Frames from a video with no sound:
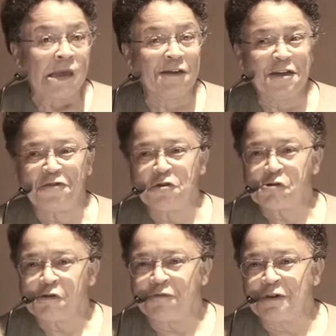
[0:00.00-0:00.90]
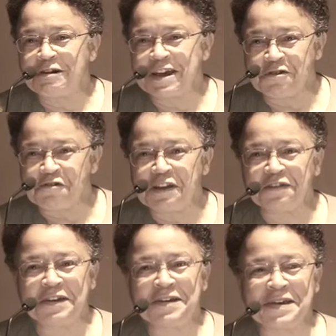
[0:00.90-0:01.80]
If you're very
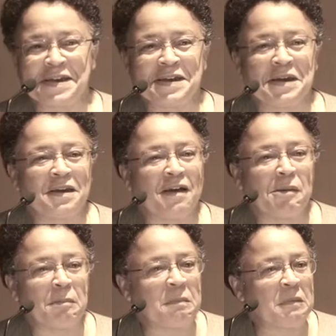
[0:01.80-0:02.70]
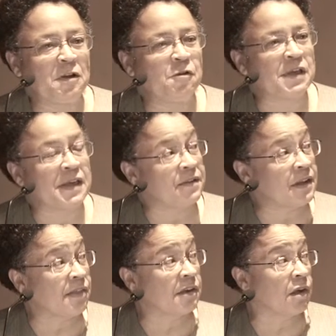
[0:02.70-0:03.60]
interested in um, looking at
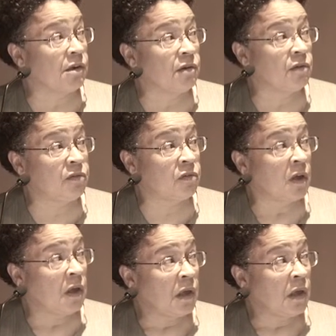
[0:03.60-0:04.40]
other codes,